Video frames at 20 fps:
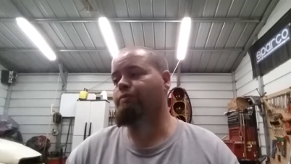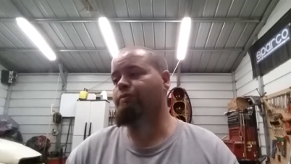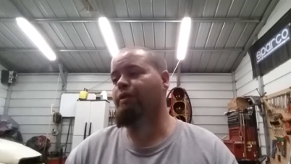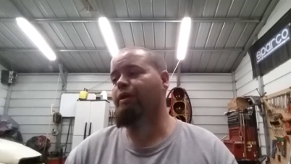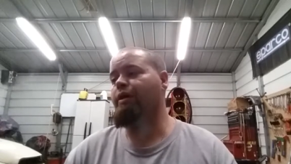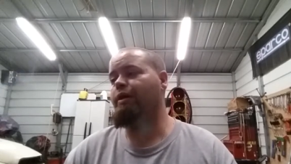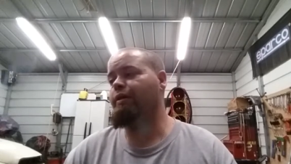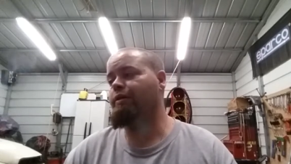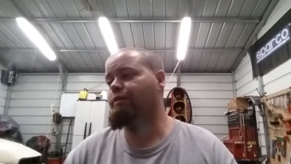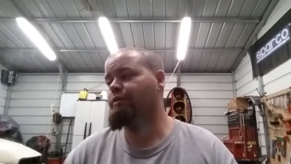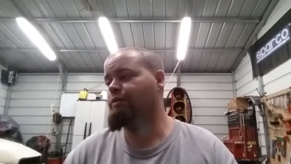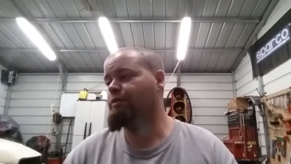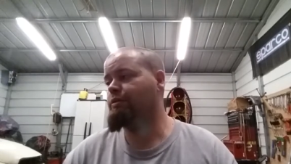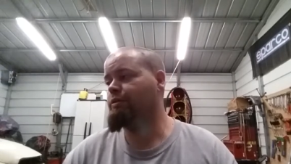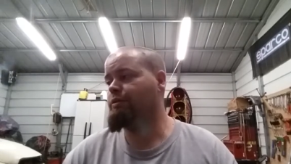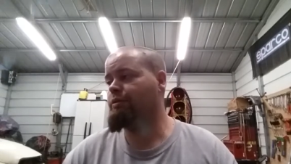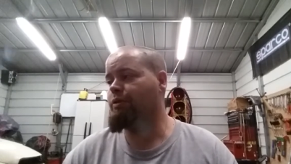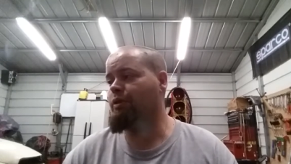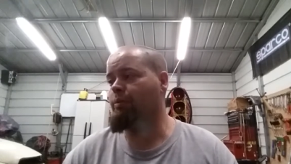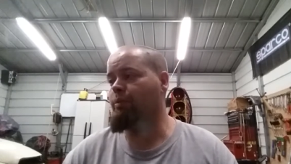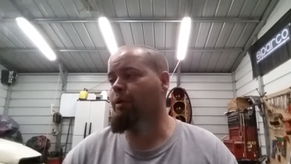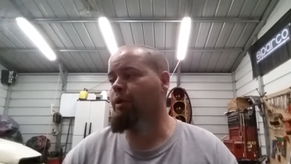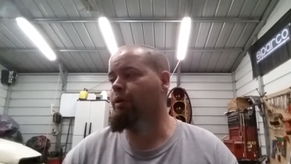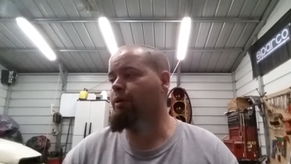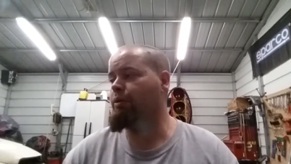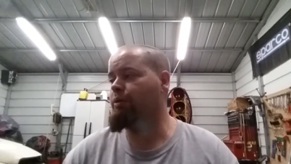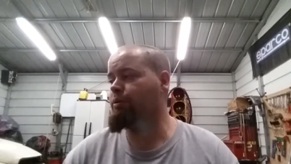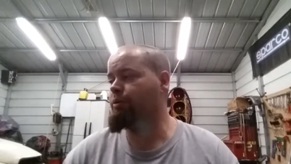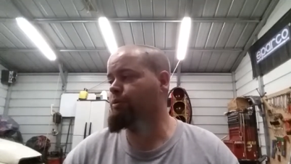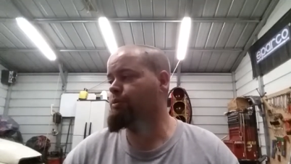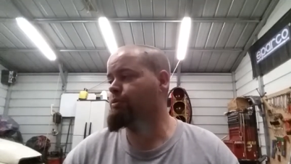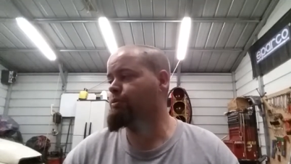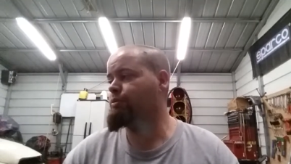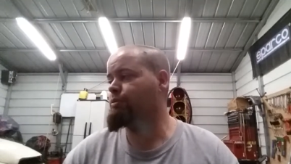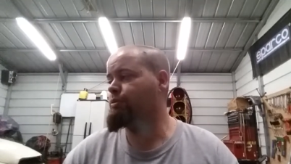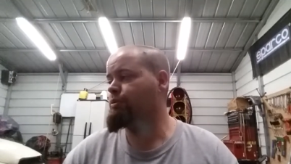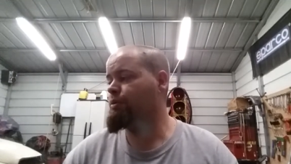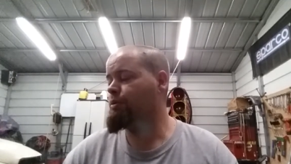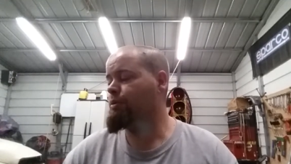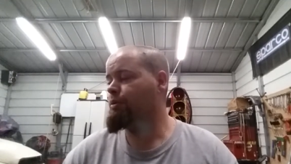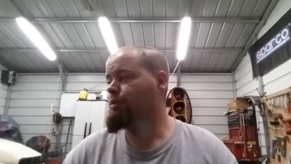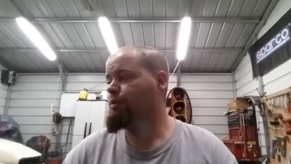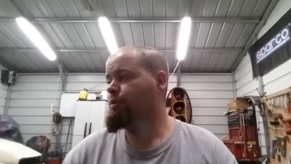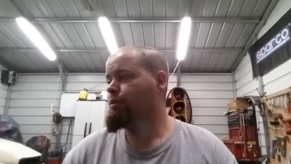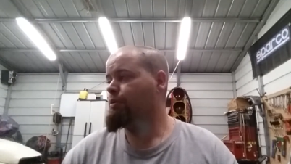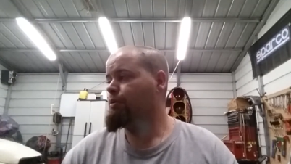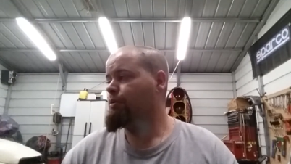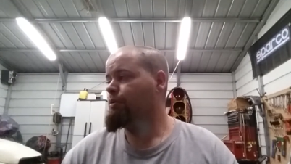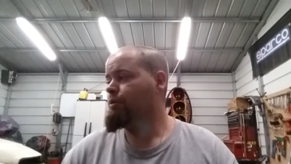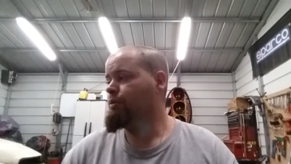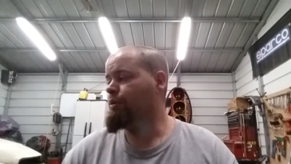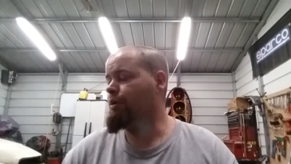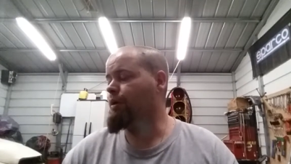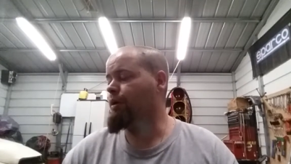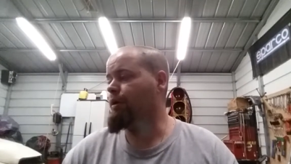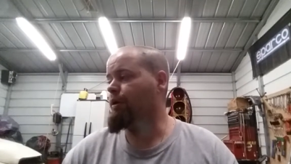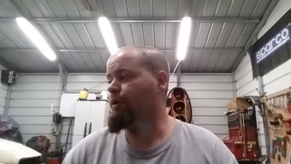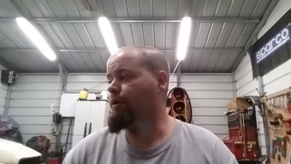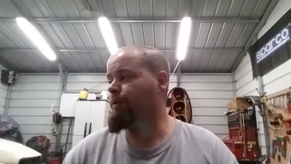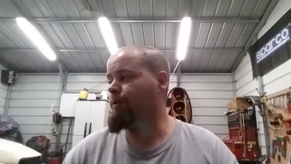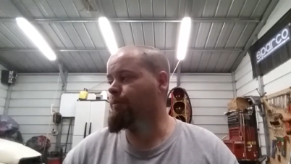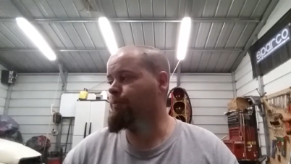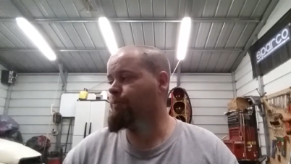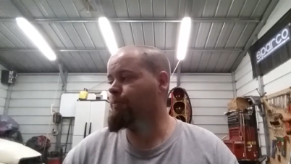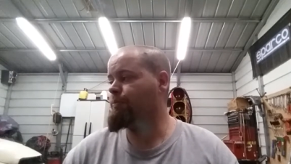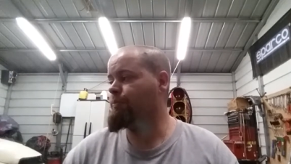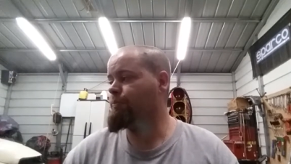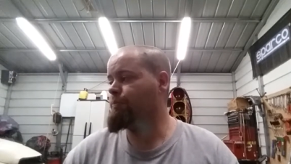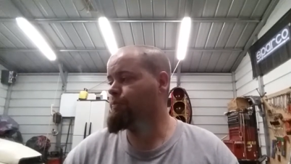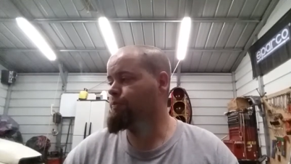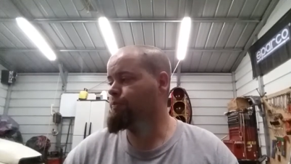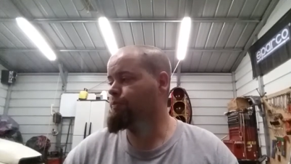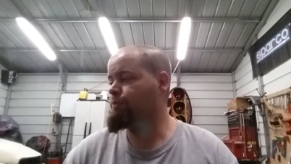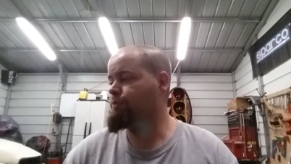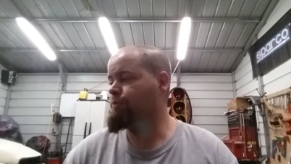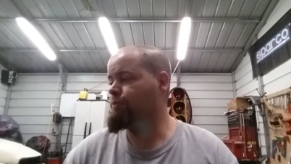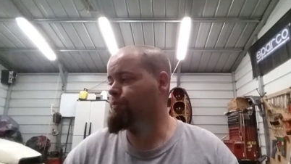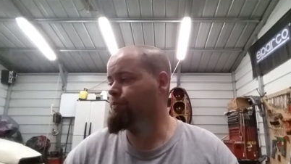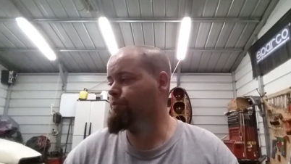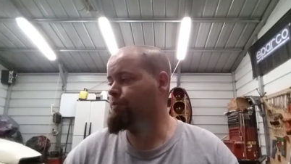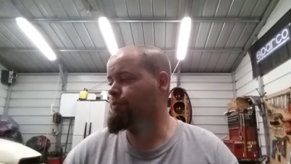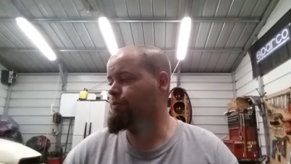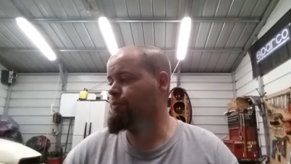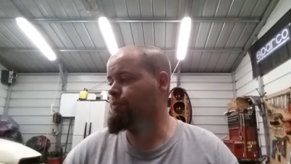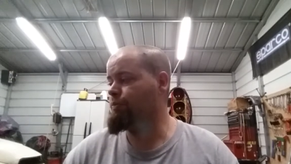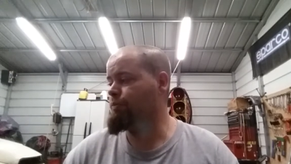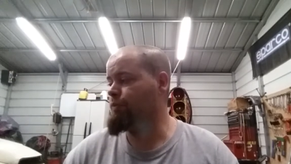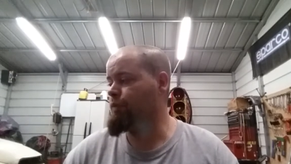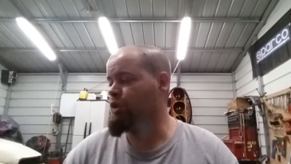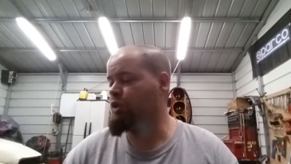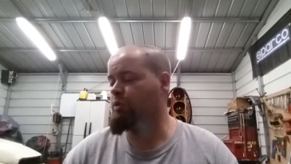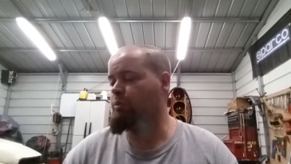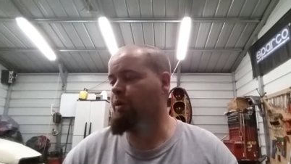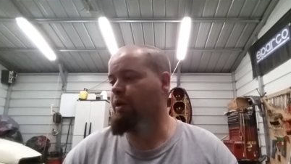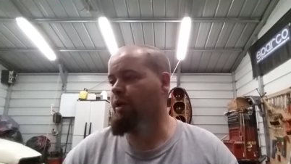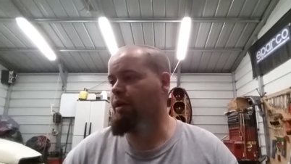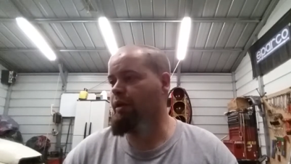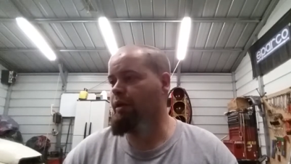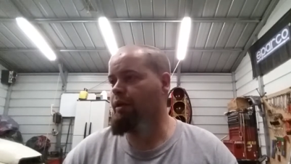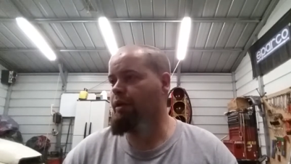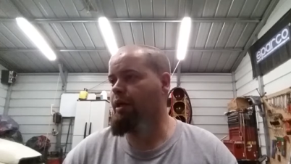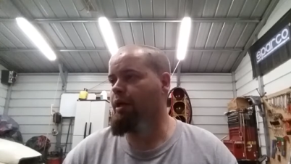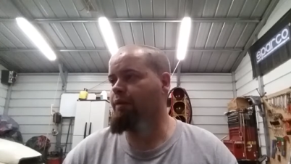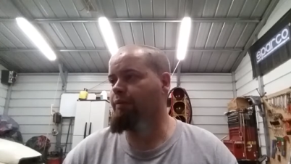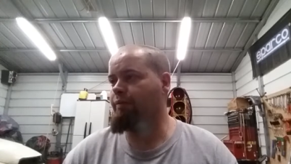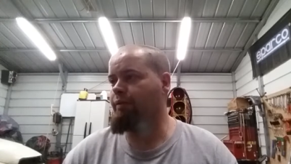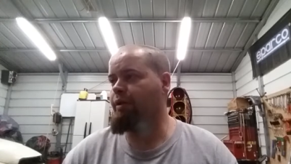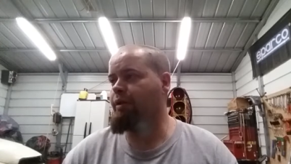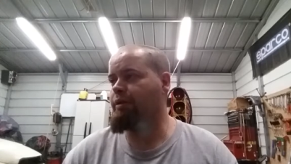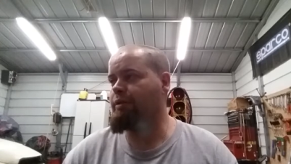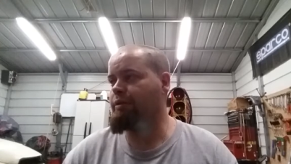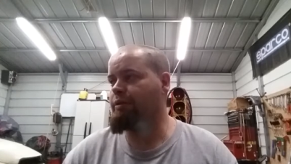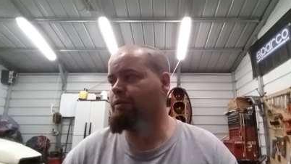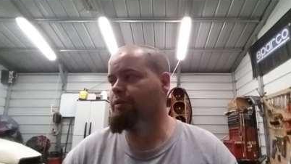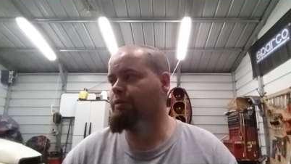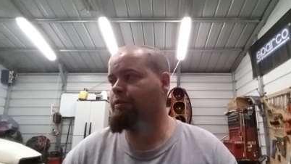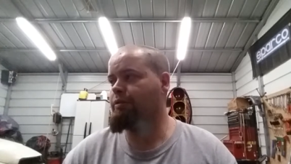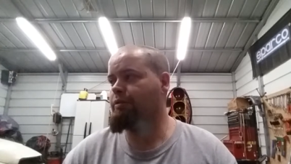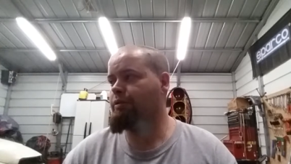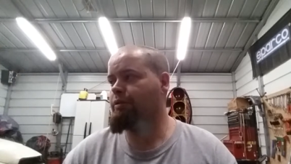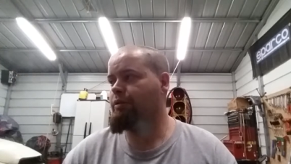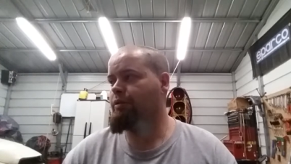Vettes, Camaros, um, just about any kind of Lexus.